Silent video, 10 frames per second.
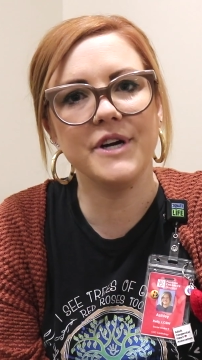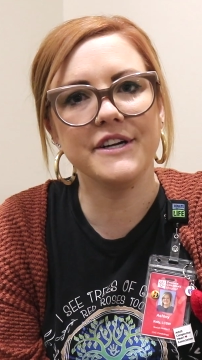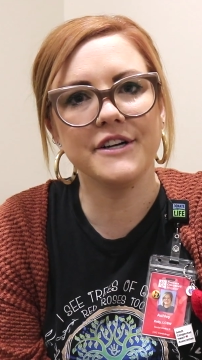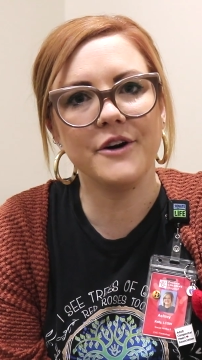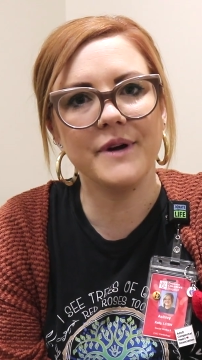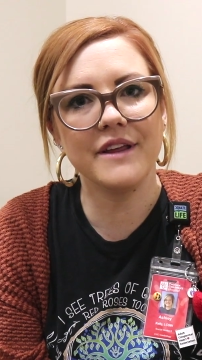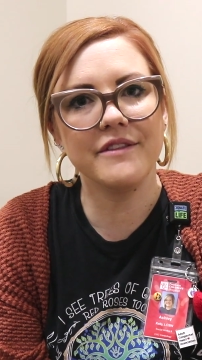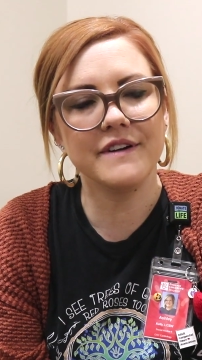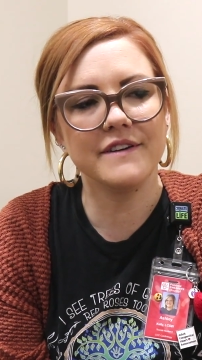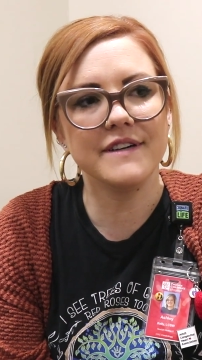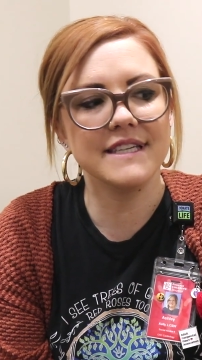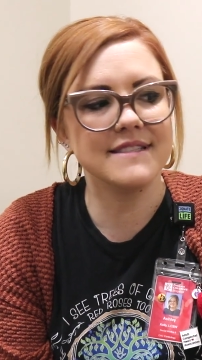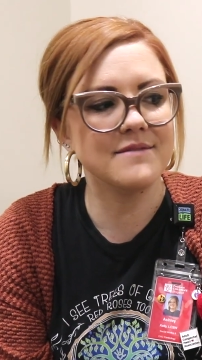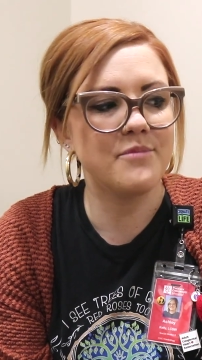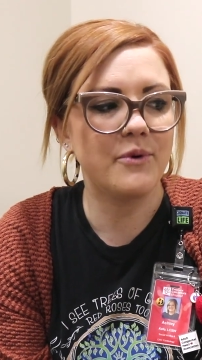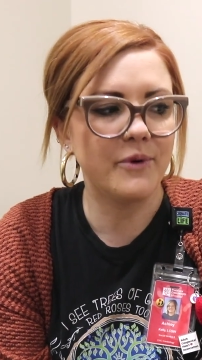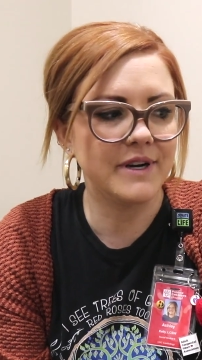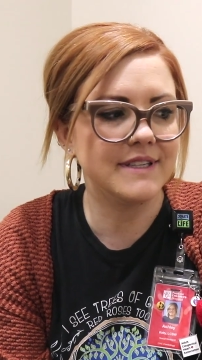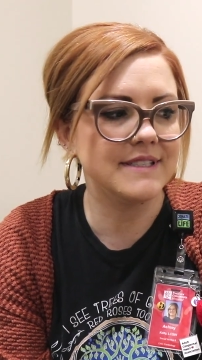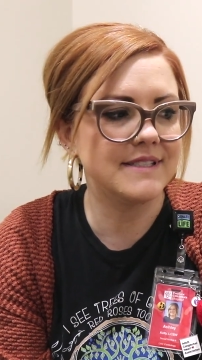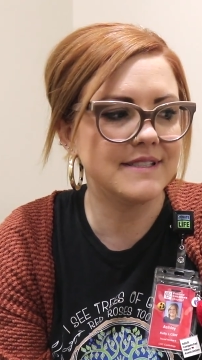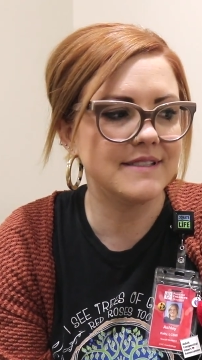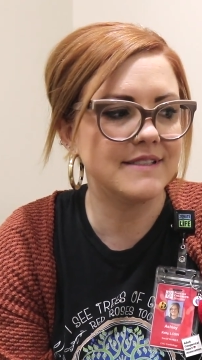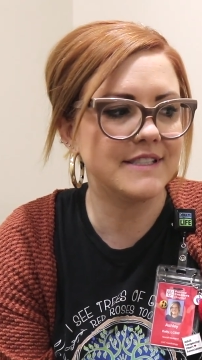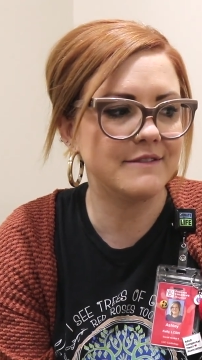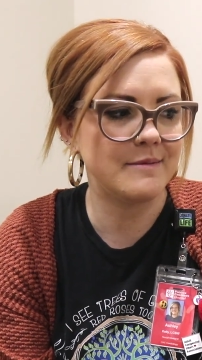what you're going through is important to